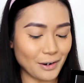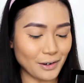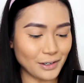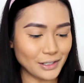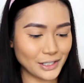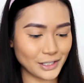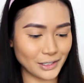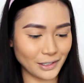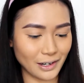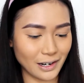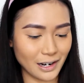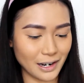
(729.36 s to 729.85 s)

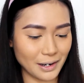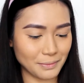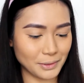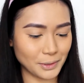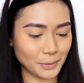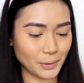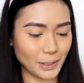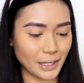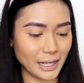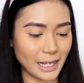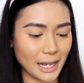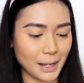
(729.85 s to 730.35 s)
also
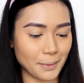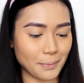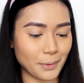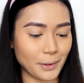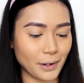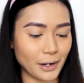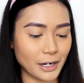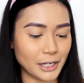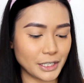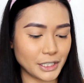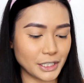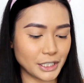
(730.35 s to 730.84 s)
comes with a
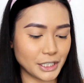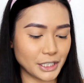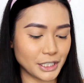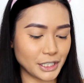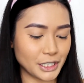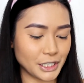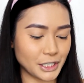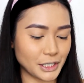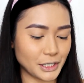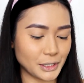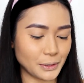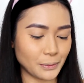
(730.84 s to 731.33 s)

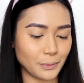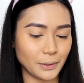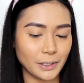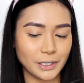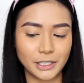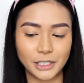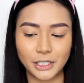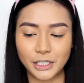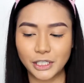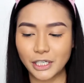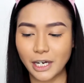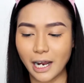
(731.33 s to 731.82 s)
brush,
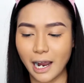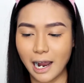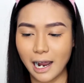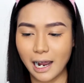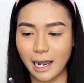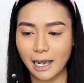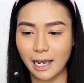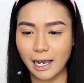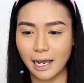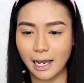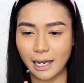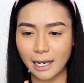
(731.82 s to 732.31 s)
which
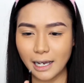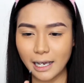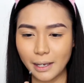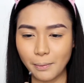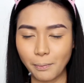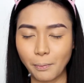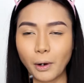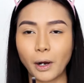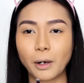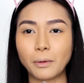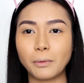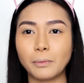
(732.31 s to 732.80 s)

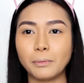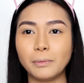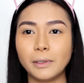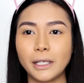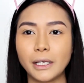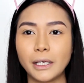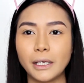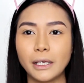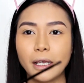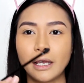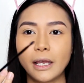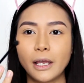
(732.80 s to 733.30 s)
I
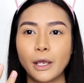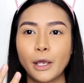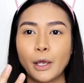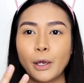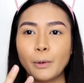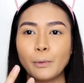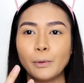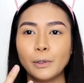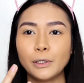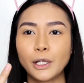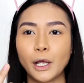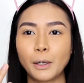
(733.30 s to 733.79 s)
probably
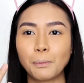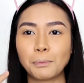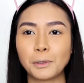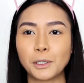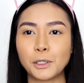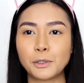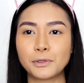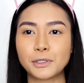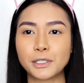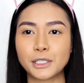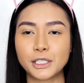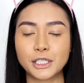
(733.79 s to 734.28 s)
will not be
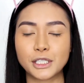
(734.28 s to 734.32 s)
using